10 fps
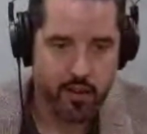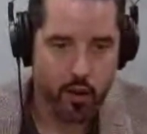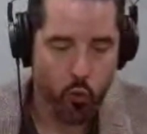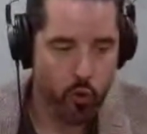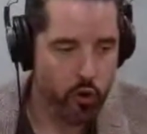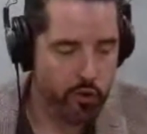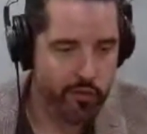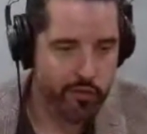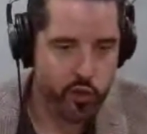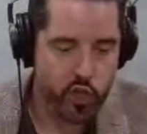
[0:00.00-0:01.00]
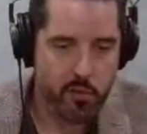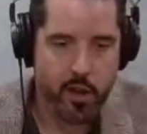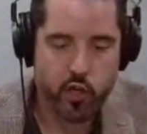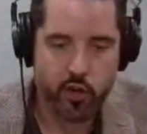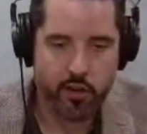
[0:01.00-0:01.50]
A world of
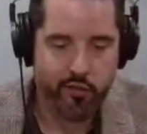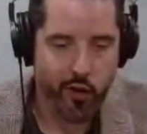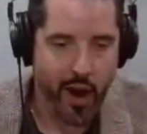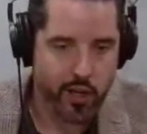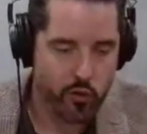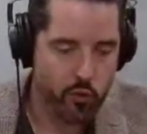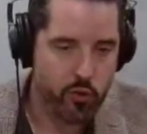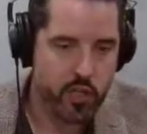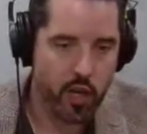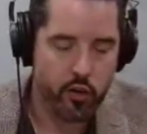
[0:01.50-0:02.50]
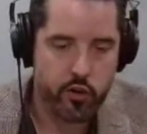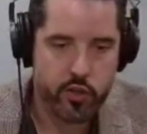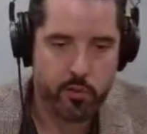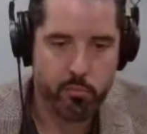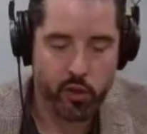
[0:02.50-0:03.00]
geometric fractal colors
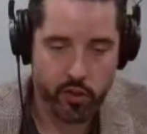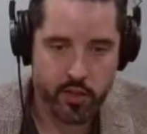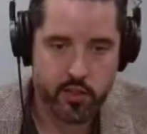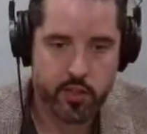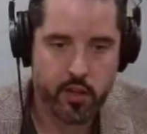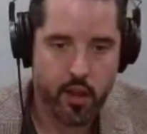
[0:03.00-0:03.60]
and brilliance,